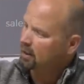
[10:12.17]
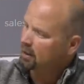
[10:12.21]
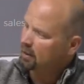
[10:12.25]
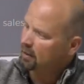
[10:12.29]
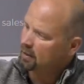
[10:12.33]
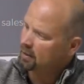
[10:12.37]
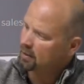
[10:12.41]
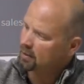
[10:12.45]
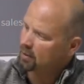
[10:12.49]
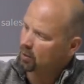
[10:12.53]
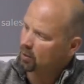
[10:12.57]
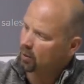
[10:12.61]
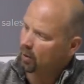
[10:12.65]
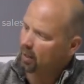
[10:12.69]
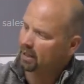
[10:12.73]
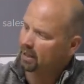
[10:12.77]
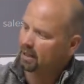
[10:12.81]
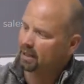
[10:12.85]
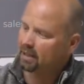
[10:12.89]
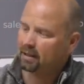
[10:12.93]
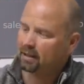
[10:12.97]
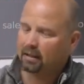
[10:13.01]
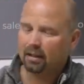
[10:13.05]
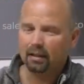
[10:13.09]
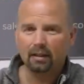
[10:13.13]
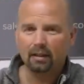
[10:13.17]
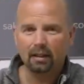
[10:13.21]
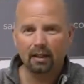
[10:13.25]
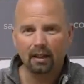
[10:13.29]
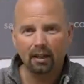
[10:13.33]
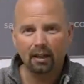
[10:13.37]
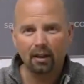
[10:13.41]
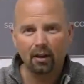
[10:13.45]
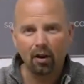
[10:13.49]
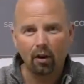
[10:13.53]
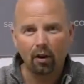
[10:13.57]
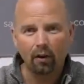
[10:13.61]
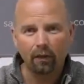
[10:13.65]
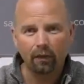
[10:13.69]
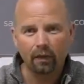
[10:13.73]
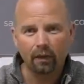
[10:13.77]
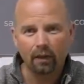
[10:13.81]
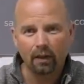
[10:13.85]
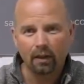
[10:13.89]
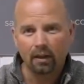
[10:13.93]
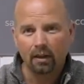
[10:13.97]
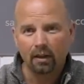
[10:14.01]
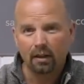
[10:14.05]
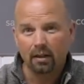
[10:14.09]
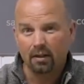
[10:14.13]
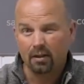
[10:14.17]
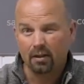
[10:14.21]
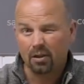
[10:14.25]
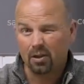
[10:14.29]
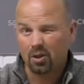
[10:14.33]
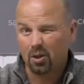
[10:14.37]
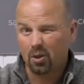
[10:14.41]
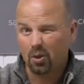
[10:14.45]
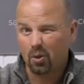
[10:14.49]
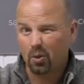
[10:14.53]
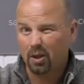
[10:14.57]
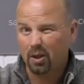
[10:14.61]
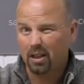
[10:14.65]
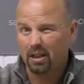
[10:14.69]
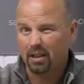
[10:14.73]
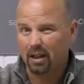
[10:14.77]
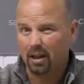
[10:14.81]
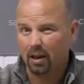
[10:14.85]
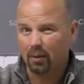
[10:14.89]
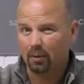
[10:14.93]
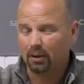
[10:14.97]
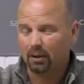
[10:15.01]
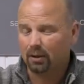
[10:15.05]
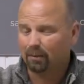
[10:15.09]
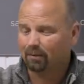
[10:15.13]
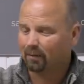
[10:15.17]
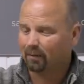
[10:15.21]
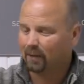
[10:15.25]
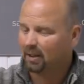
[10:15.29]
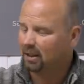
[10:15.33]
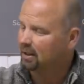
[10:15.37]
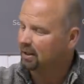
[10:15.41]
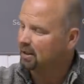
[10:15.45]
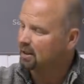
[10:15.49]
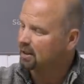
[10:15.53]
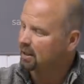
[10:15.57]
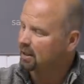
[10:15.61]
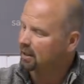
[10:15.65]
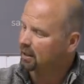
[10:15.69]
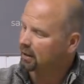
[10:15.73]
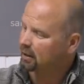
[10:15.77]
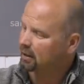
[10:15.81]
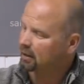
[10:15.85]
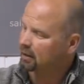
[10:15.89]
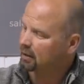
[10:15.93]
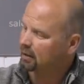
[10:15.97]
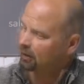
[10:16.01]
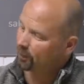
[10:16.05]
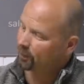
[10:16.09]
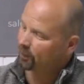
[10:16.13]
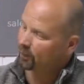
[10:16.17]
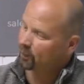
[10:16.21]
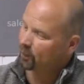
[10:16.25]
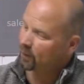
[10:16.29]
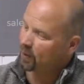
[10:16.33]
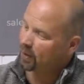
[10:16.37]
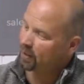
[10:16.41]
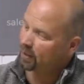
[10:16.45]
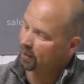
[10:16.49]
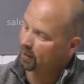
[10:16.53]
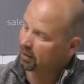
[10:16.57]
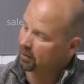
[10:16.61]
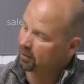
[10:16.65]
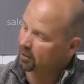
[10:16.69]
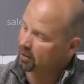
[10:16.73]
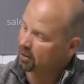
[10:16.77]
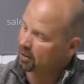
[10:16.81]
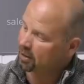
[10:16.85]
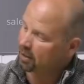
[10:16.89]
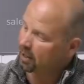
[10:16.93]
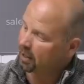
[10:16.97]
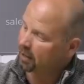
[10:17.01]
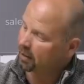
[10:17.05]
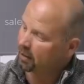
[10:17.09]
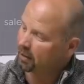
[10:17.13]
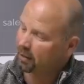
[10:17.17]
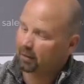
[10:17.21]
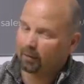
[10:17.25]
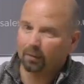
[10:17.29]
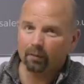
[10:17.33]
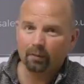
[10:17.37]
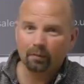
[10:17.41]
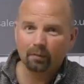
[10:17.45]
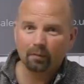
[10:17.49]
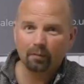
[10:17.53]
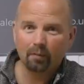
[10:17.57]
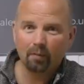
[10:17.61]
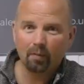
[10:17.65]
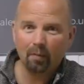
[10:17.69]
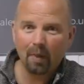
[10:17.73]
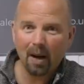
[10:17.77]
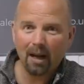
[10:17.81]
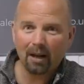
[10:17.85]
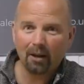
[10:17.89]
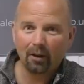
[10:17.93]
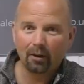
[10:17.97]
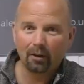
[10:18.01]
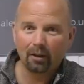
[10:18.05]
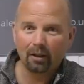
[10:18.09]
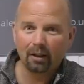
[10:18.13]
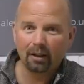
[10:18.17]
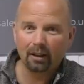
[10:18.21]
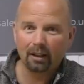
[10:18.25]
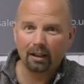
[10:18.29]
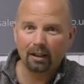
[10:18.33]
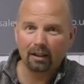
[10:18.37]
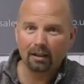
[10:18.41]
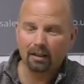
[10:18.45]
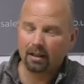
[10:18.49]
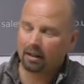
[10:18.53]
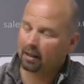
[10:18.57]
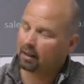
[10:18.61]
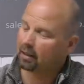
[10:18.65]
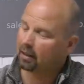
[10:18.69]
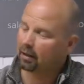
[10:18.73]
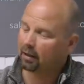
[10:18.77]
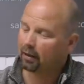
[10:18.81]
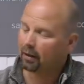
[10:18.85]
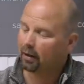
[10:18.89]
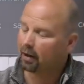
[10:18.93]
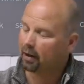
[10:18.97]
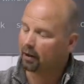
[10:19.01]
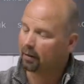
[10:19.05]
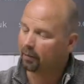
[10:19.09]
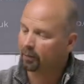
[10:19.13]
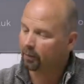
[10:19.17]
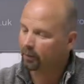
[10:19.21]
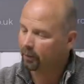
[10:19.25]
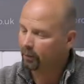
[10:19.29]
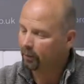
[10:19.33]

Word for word: This is quite easy to take off, squeeze out in the sink and then you just slide it back onto the intake there.